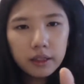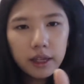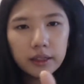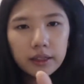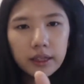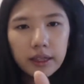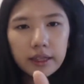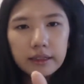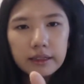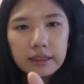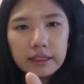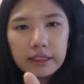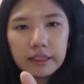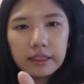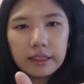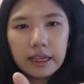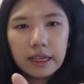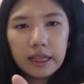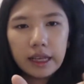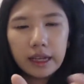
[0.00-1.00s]
and then to
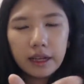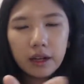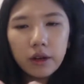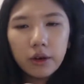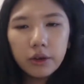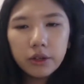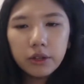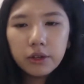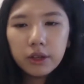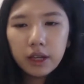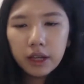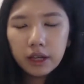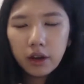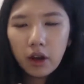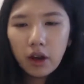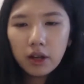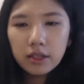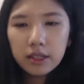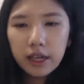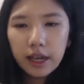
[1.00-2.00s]
say like, oh, you can
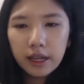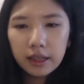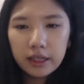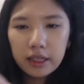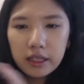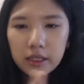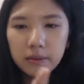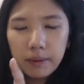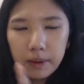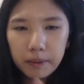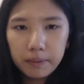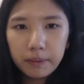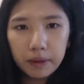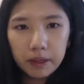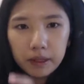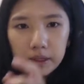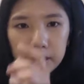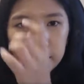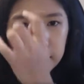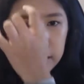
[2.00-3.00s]
contact these
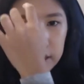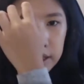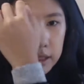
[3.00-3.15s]
people